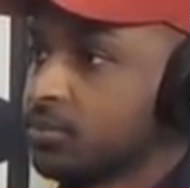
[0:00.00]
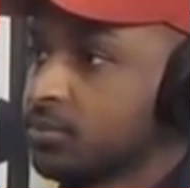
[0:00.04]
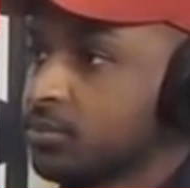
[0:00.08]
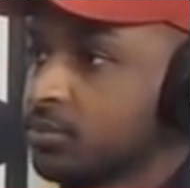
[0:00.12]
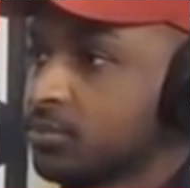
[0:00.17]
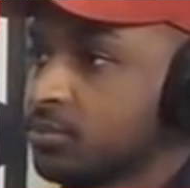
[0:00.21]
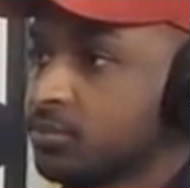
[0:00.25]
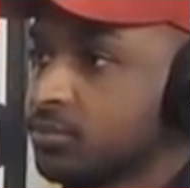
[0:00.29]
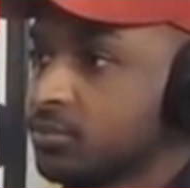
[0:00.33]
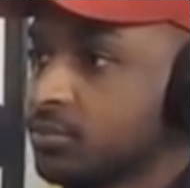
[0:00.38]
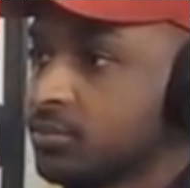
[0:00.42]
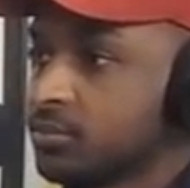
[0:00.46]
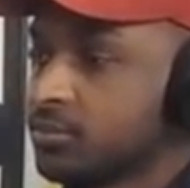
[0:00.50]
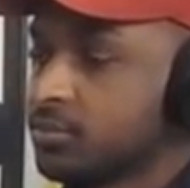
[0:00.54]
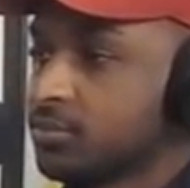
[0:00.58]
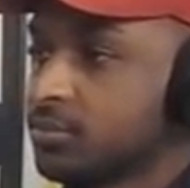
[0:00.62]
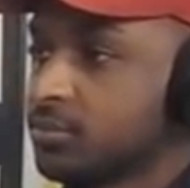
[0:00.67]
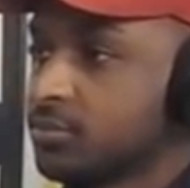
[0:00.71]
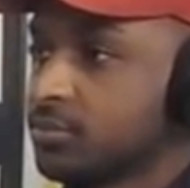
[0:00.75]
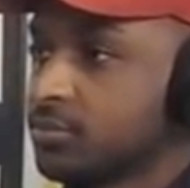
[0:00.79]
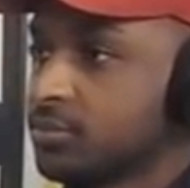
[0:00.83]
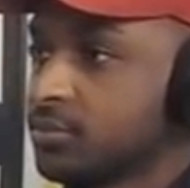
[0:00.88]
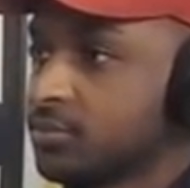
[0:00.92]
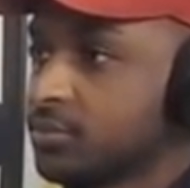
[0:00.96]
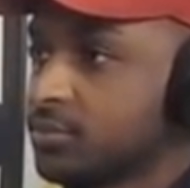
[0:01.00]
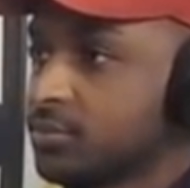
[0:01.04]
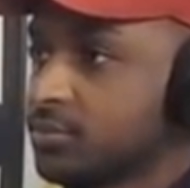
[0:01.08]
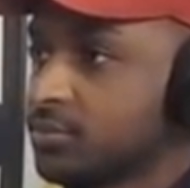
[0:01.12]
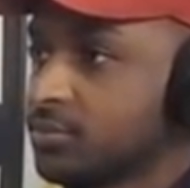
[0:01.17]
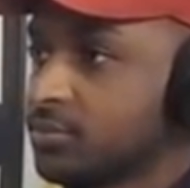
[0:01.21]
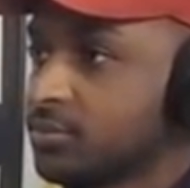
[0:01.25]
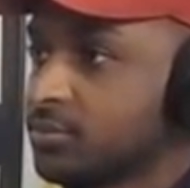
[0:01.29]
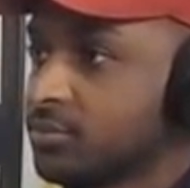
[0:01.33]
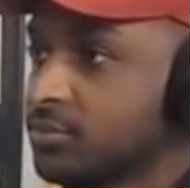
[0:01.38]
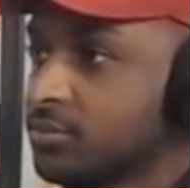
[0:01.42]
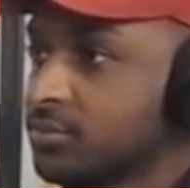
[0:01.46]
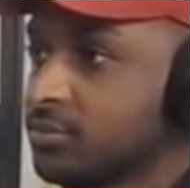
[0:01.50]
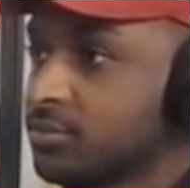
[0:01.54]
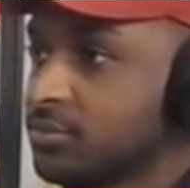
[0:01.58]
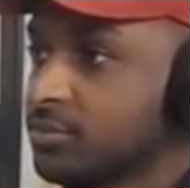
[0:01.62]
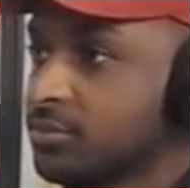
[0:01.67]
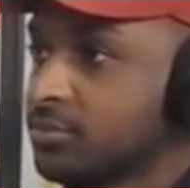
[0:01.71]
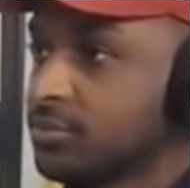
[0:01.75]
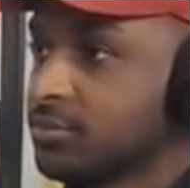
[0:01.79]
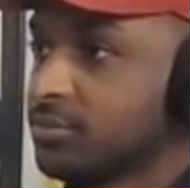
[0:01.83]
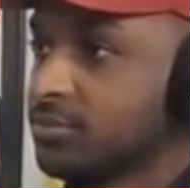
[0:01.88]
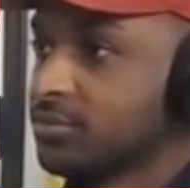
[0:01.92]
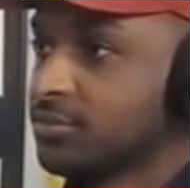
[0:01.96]

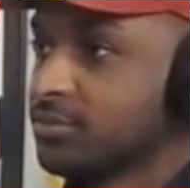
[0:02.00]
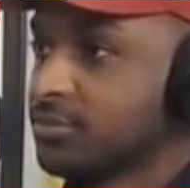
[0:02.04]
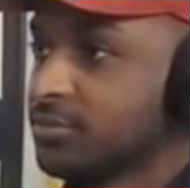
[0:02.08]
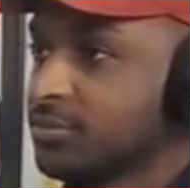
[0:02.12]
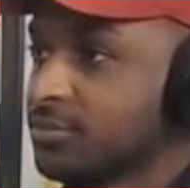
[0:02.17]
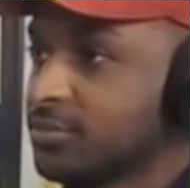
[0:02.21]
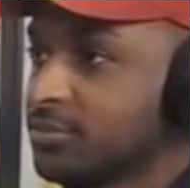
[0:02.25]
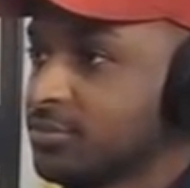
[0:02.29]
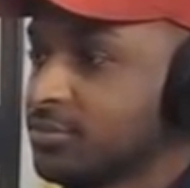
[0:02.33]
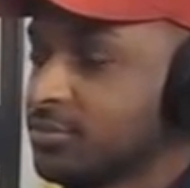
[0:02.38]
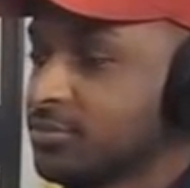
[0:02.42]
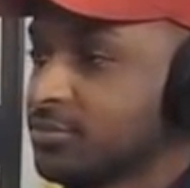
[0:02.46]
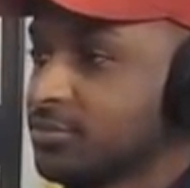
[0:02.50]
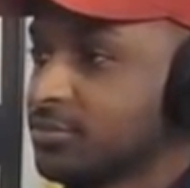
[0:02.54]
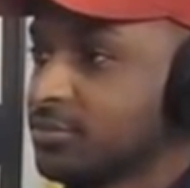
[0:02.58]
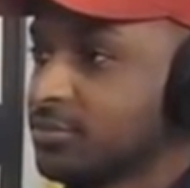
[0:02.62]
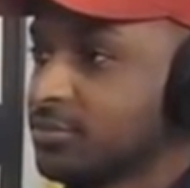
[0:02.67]
This person isn't speaking.